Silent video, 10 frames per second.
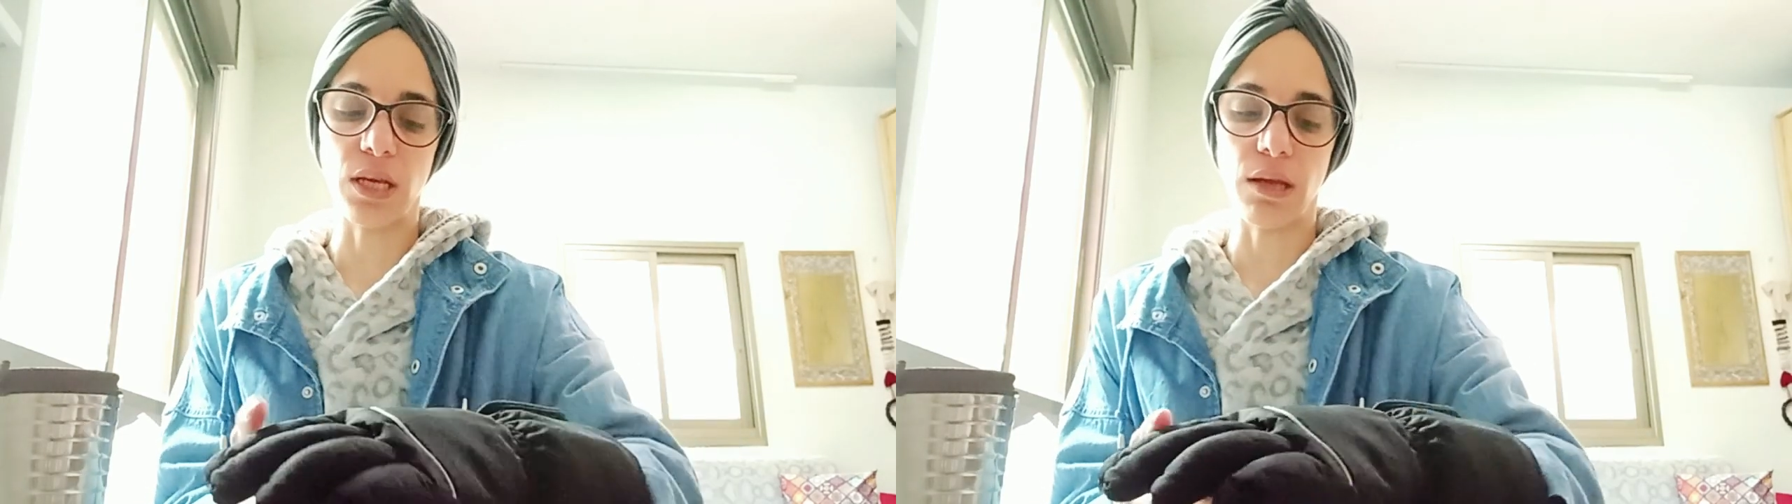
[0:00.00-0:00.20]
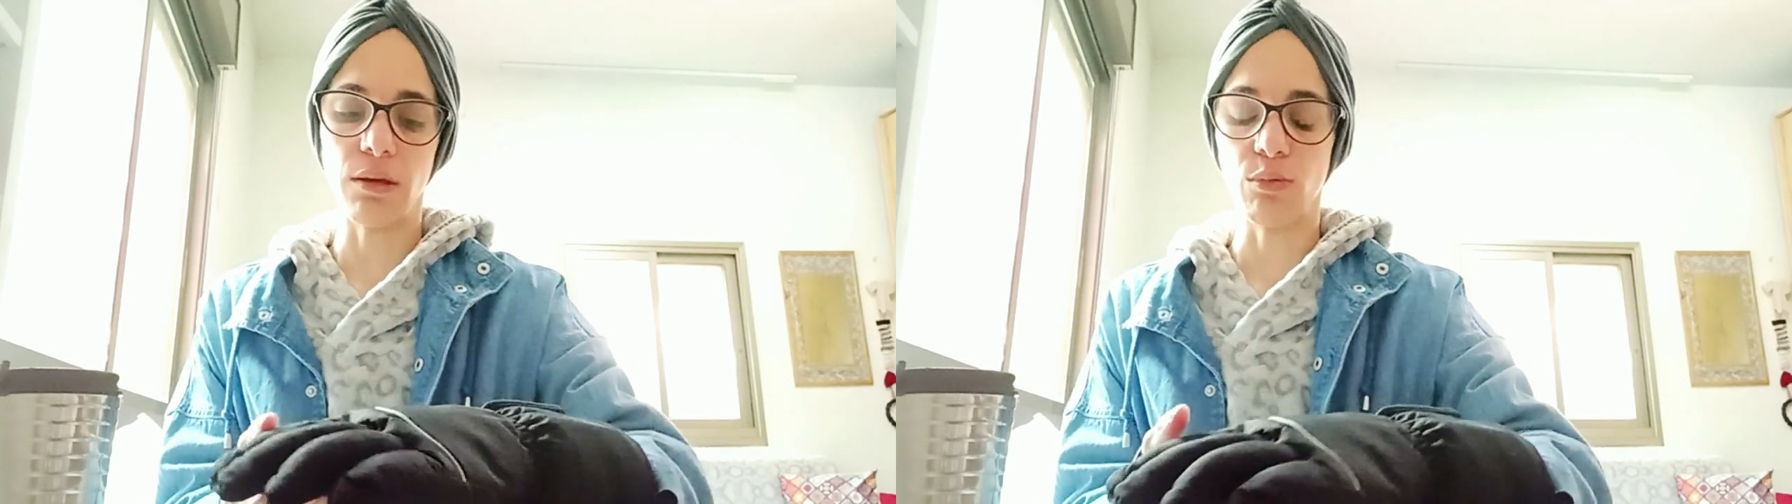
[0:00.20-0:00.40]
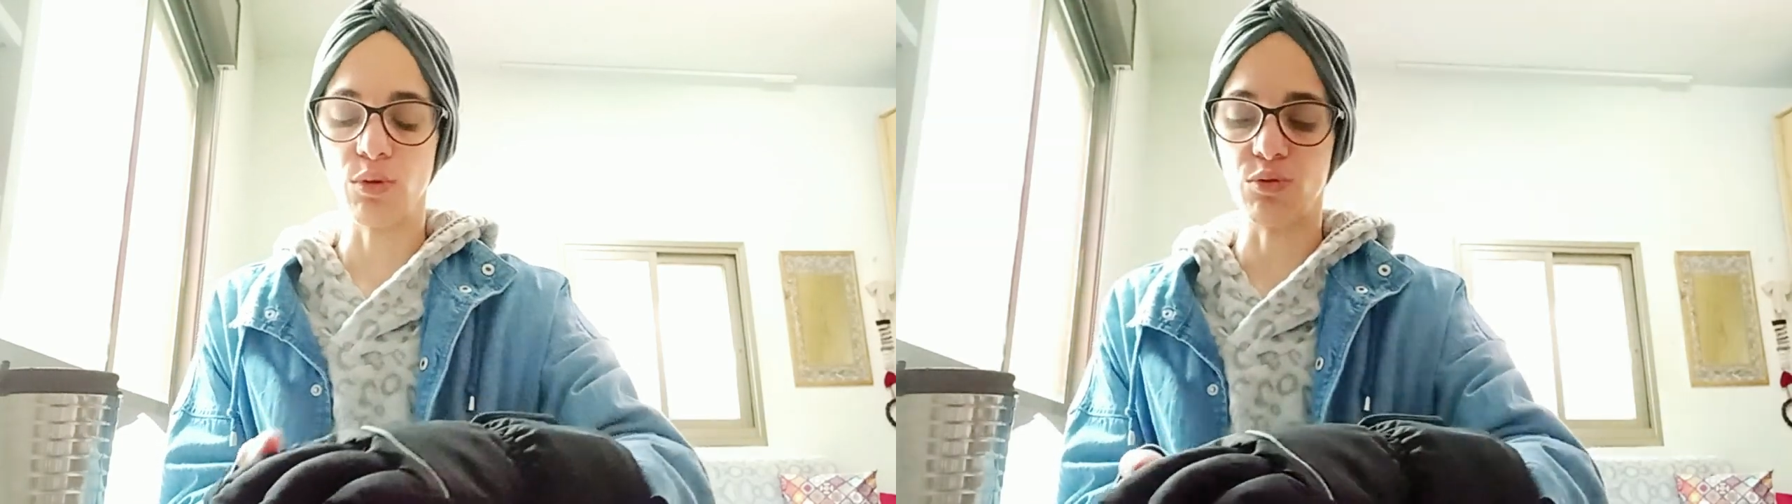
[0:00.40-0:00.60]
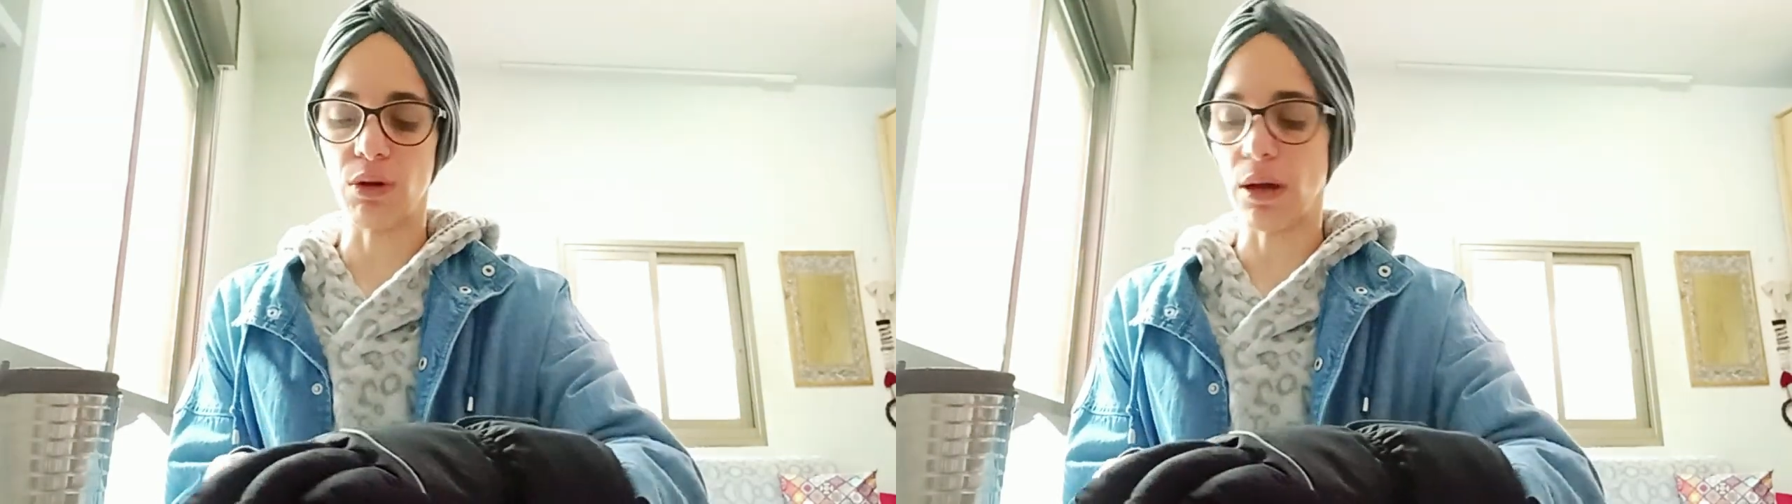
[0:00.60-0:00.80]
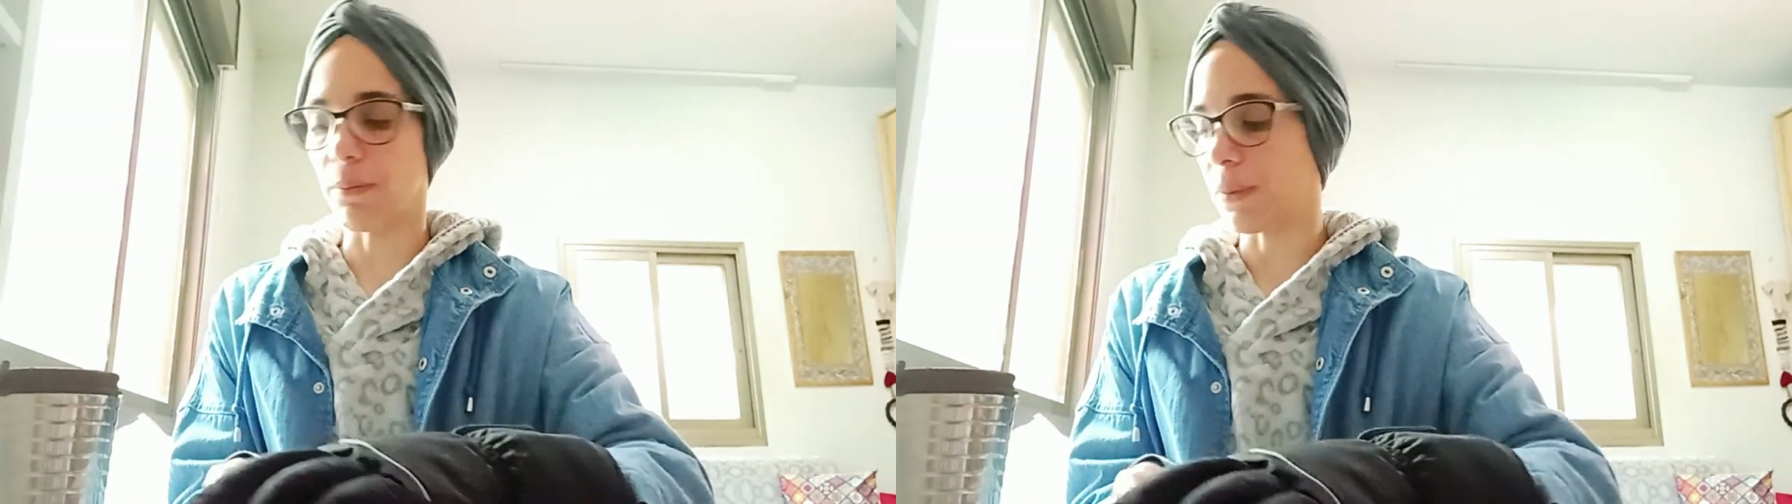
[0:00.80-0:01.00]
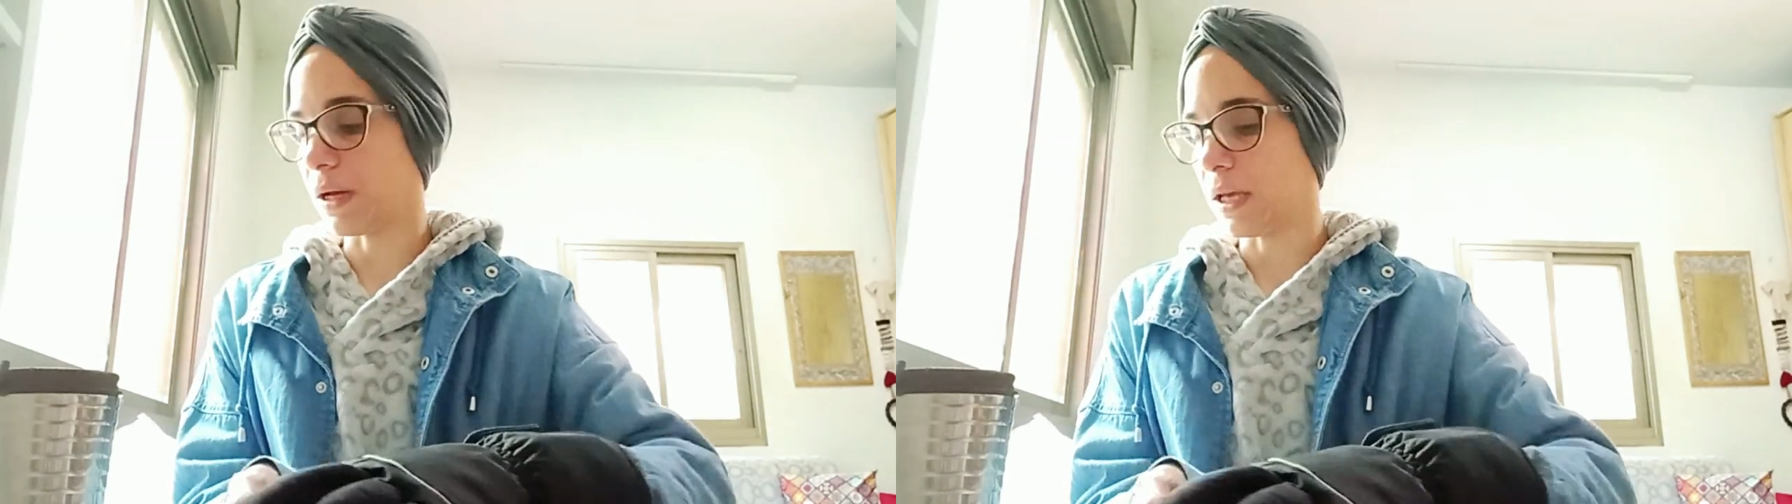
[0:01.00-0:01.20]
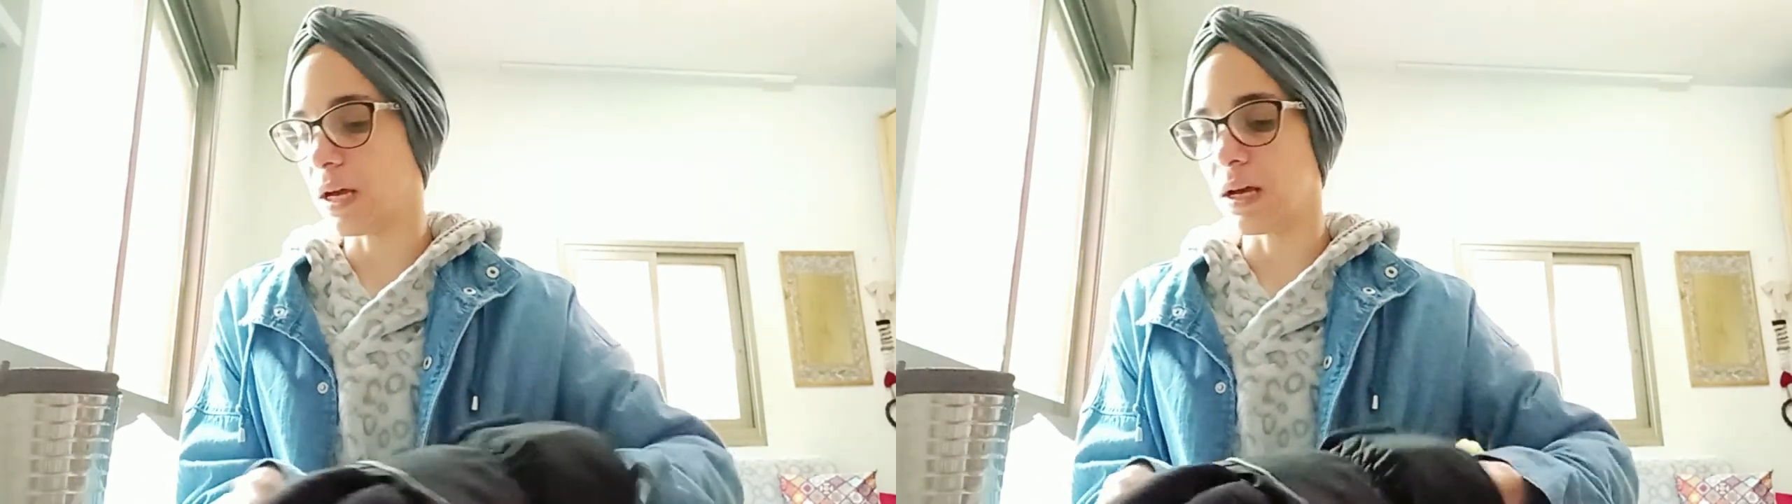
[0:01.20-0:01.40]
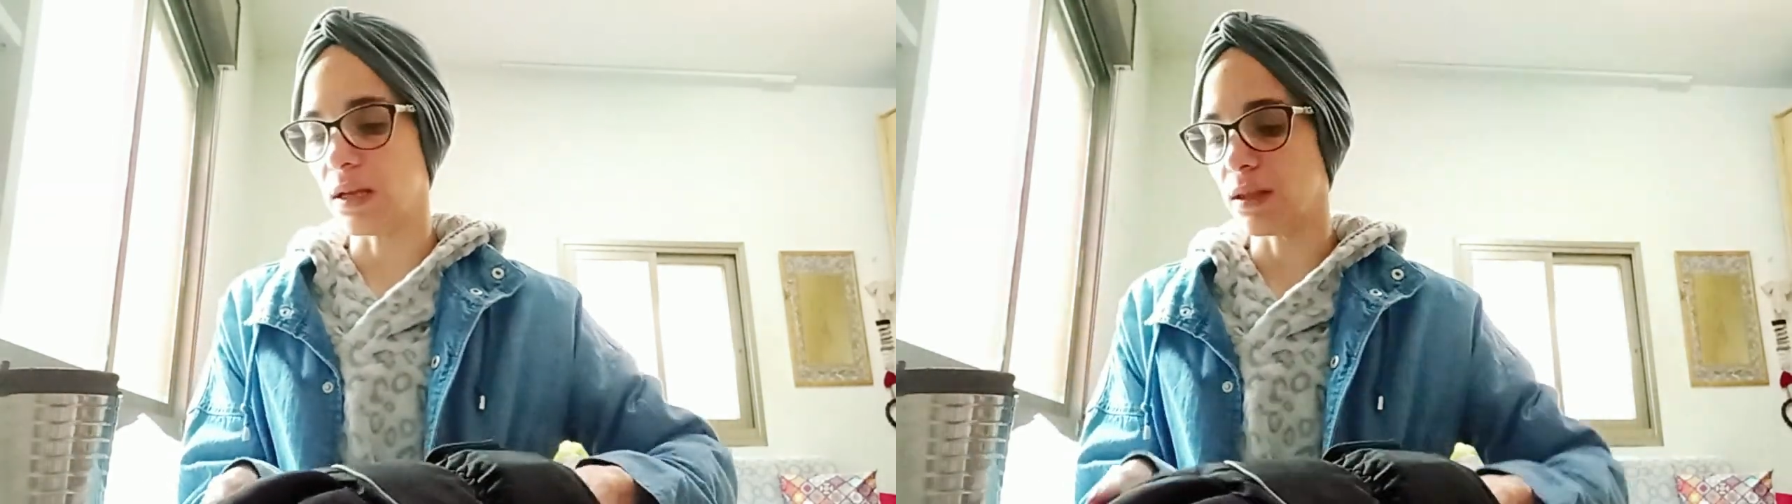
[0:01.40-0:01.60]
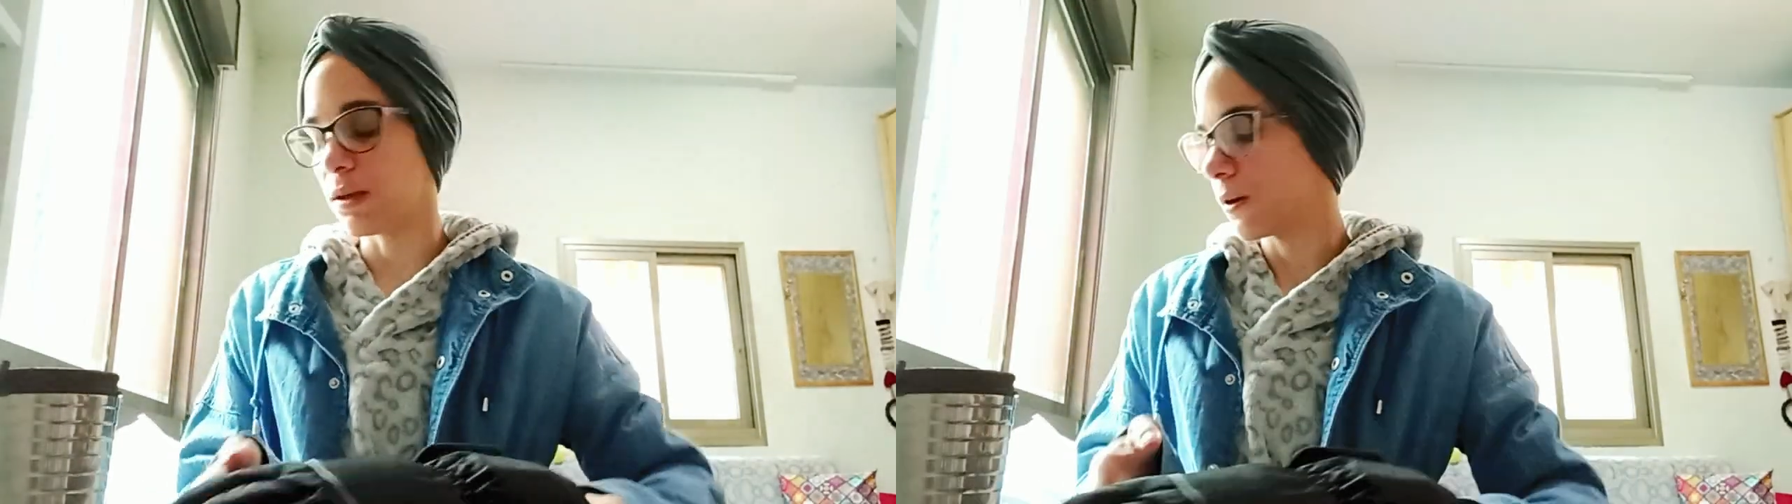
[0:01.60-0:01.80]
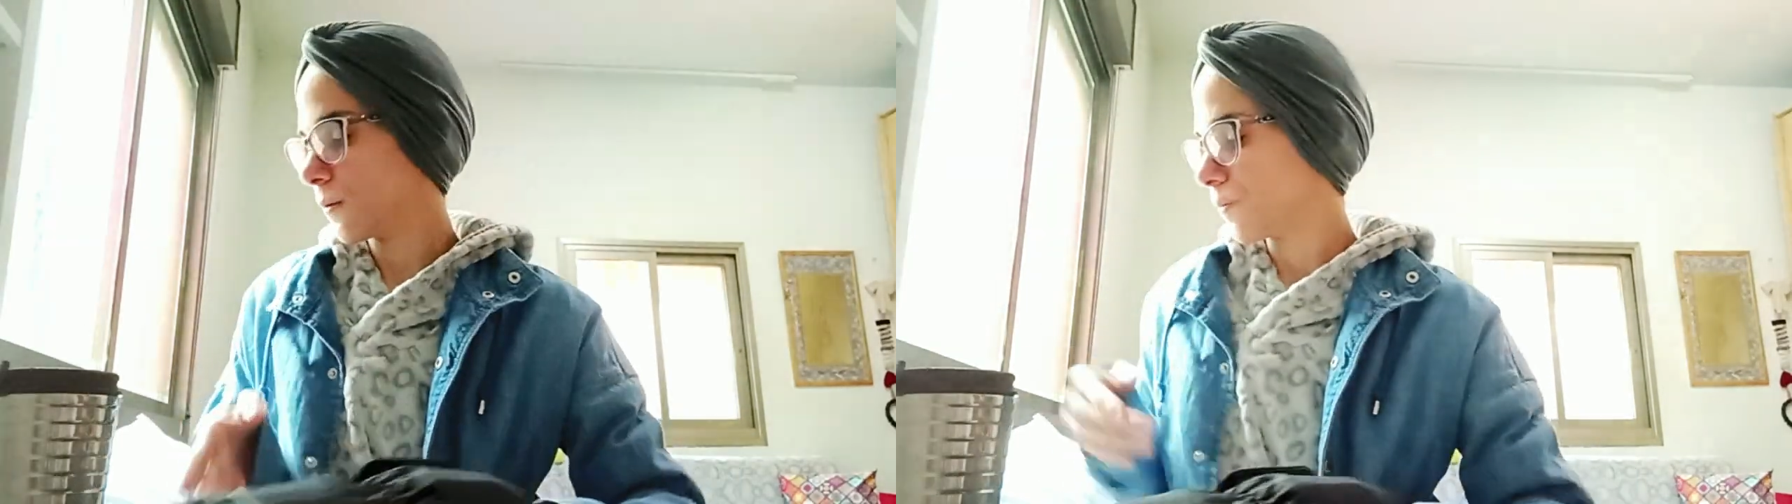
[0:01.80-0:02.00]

they would wrap my hand